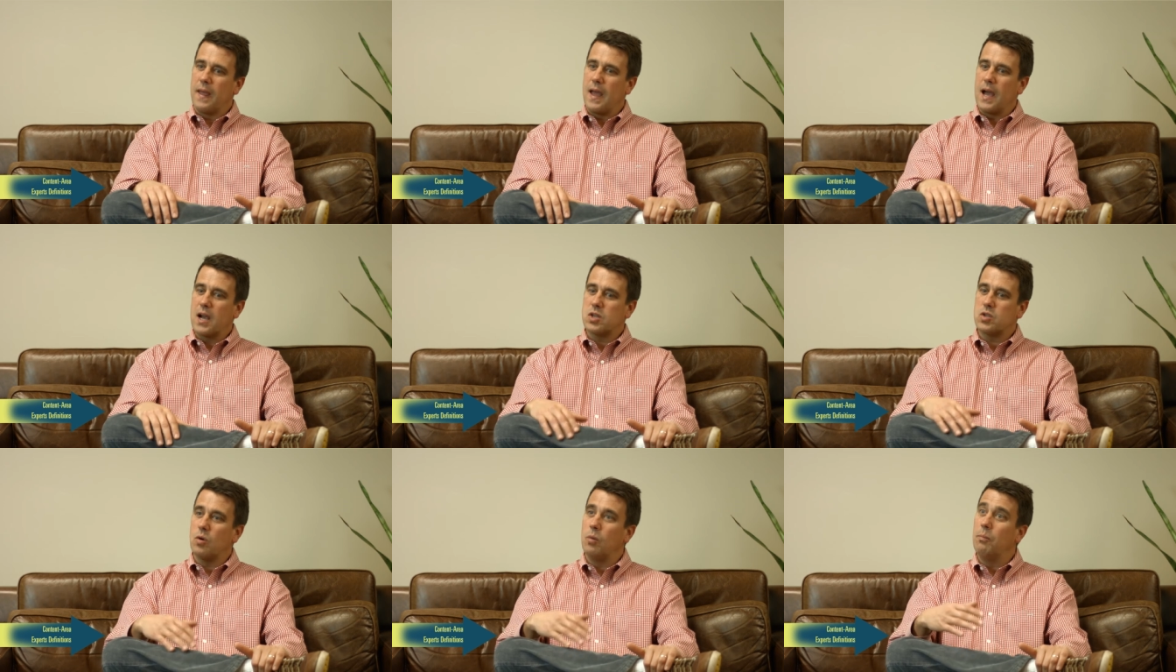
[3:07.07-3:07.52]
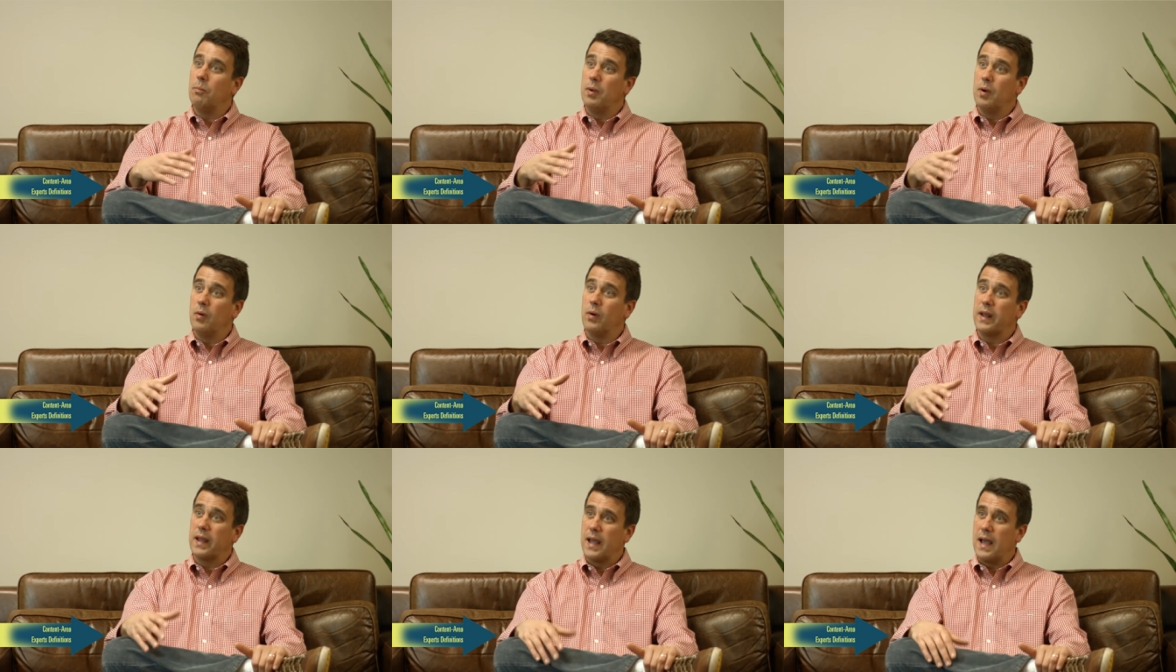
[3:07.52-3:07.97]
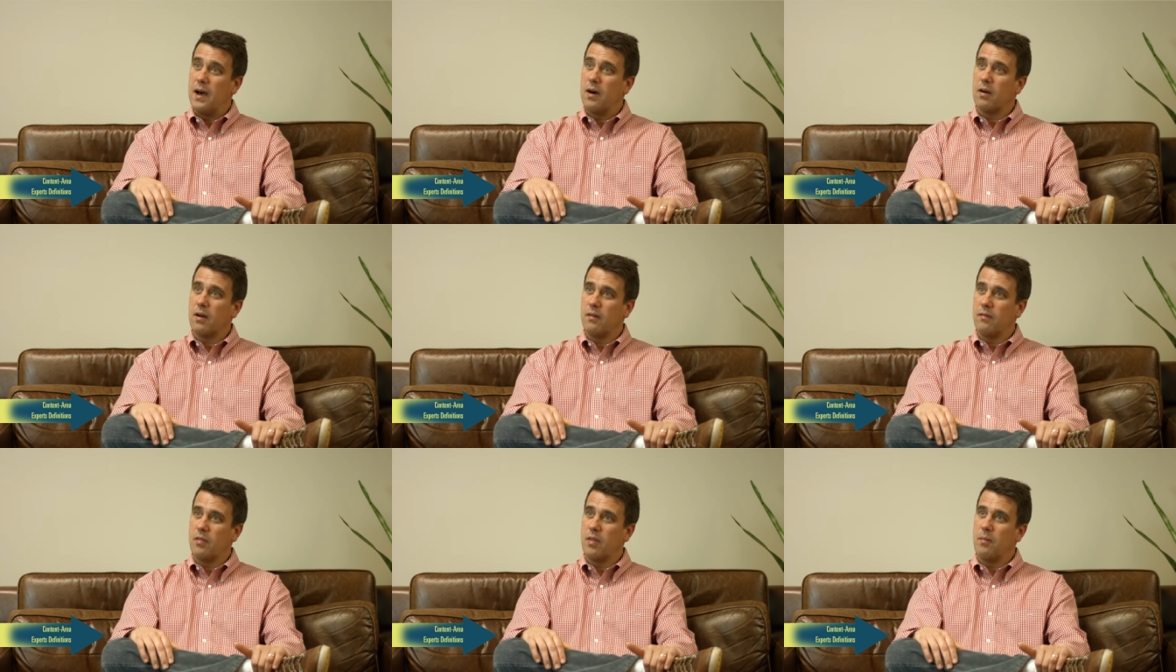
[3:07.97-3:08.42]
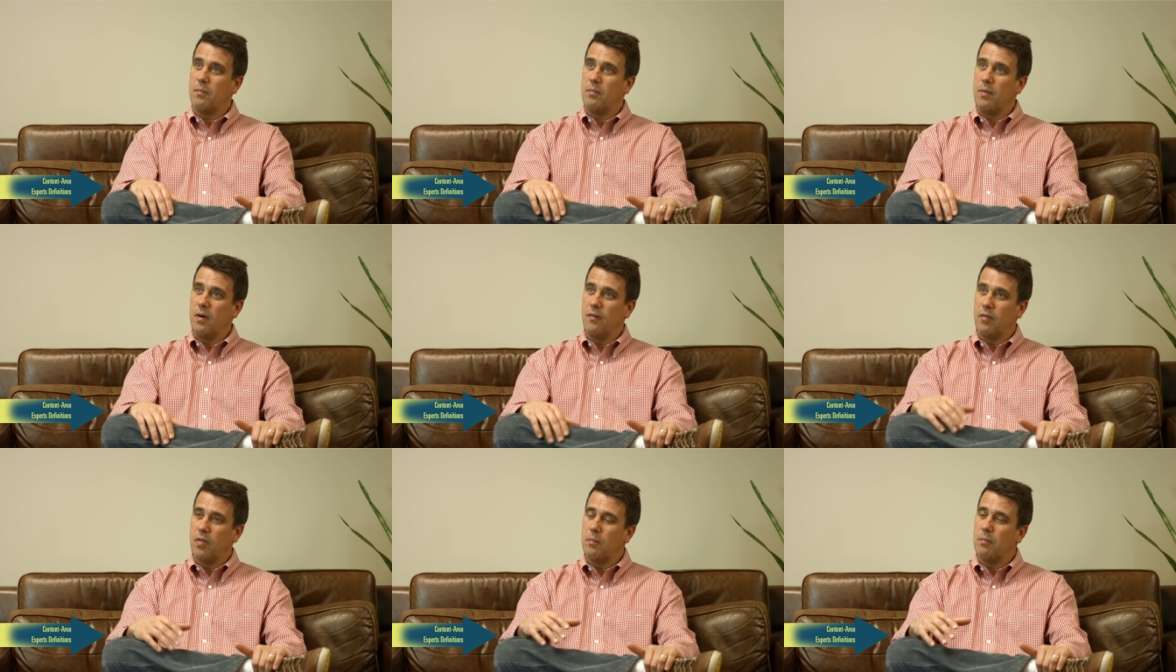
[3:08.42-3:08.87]
actual building out of
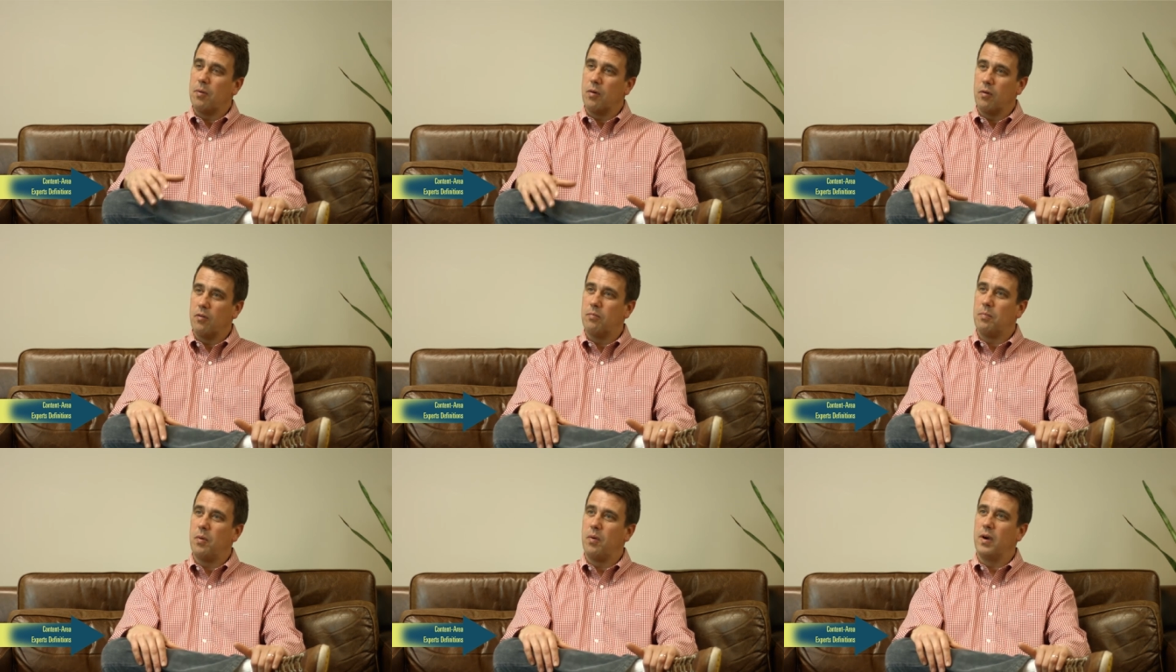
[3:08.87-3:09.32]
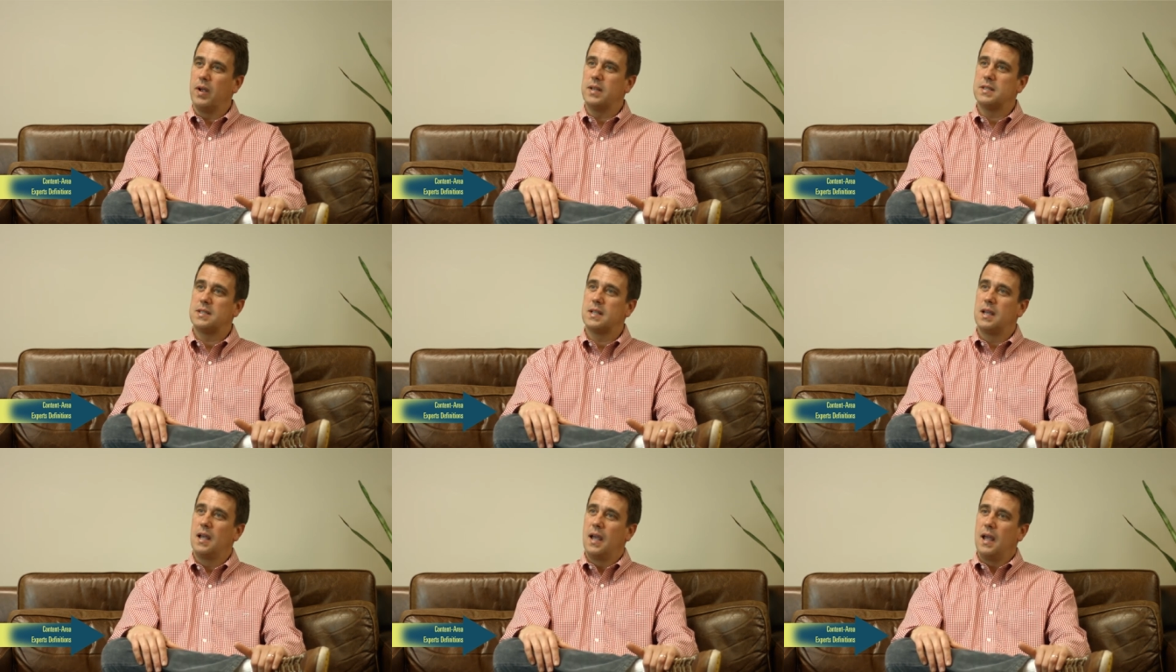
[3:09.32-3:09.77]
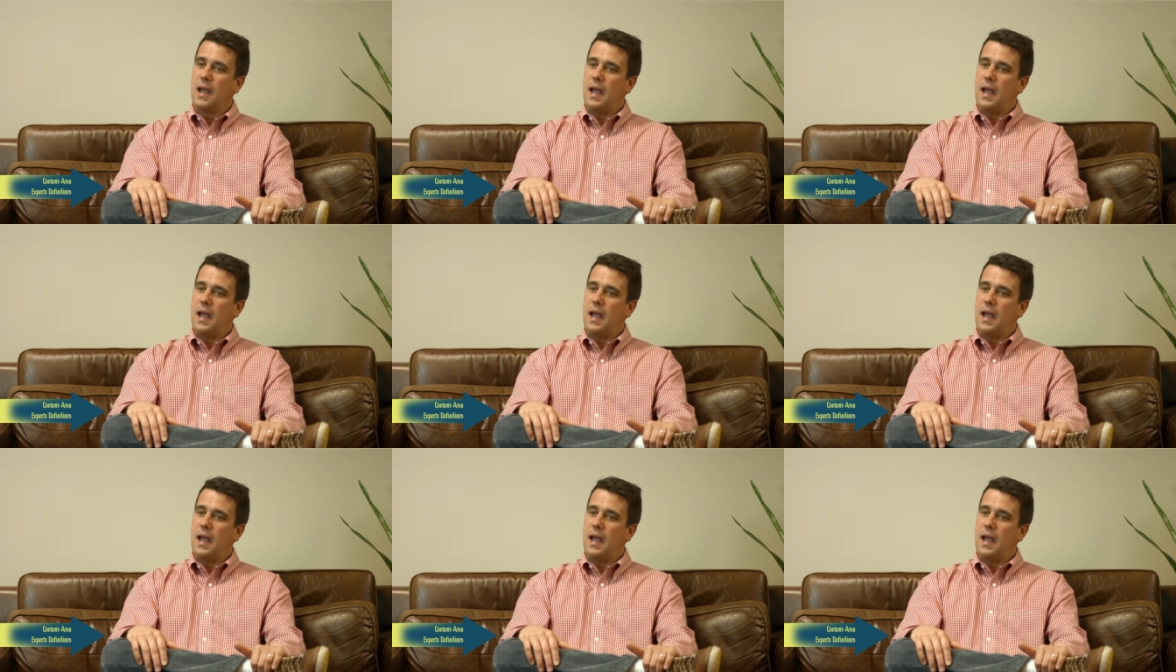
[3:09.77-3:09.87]
the proof points,